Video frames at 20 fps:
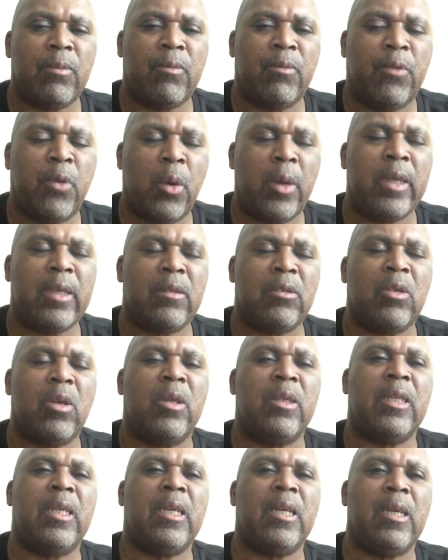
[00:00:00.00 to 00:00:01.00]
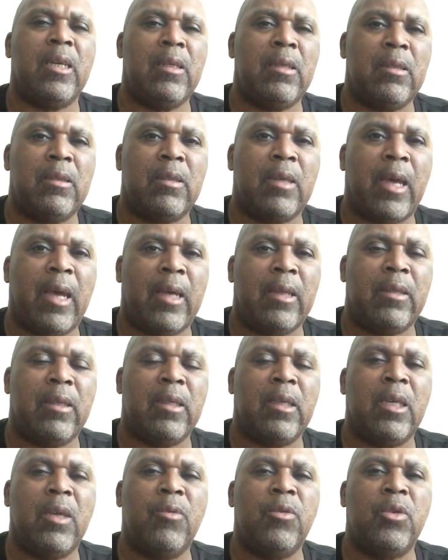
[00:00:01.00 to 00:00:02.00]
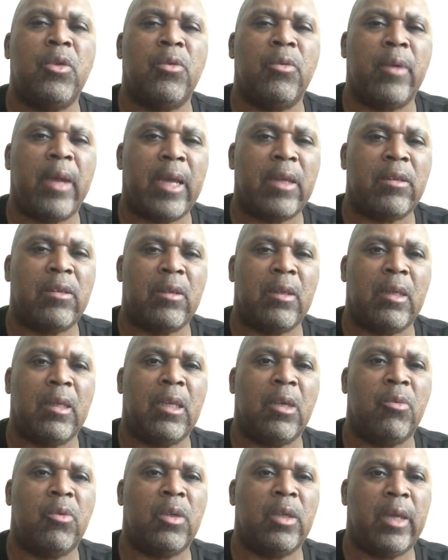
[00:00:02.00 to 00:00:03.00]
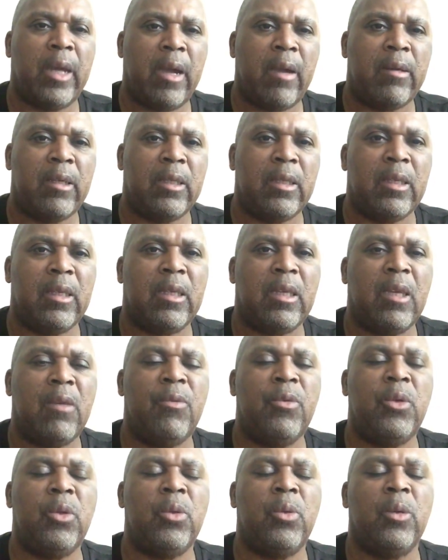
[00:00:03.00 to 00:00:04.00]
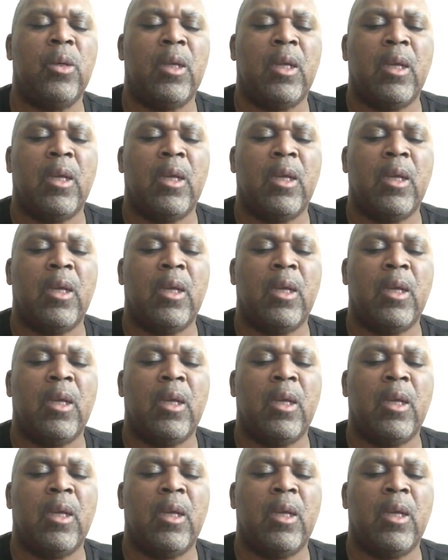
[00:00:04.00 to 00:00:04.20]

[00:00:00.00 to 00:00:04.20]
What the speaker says: voice on the inside to give direction, to give clarity, to give you,